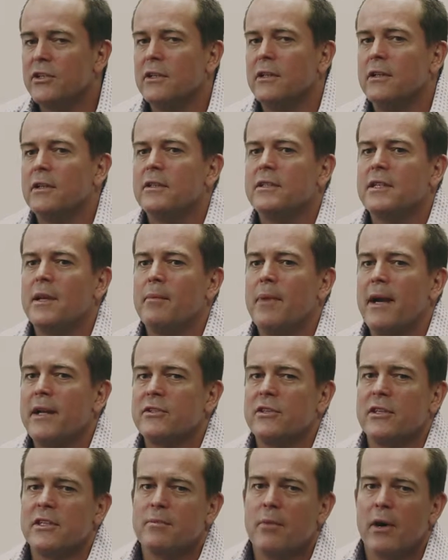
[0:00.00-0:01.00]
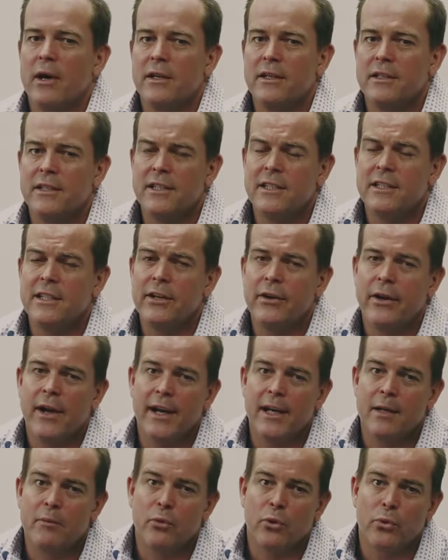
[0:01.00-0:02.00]
and some parts of the spine are
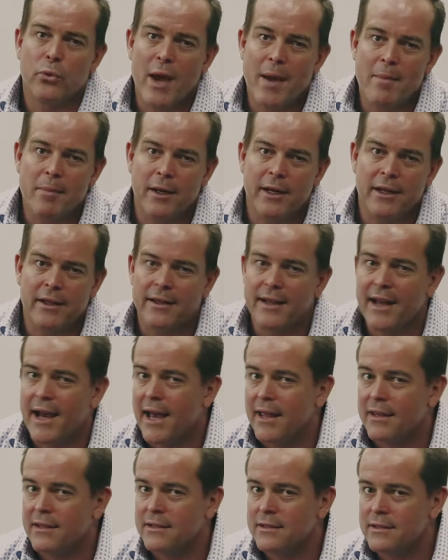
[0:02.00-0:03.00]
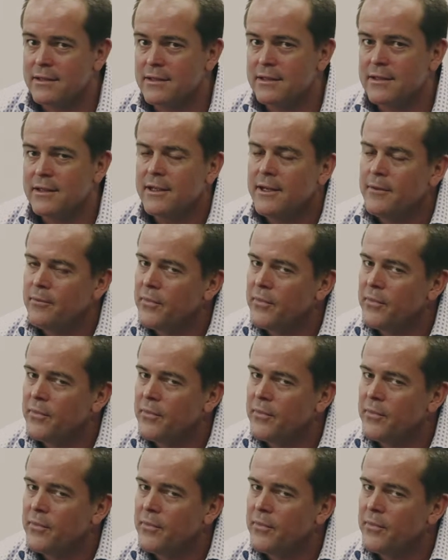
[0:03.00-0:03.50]
deteriorating more rapidly than others.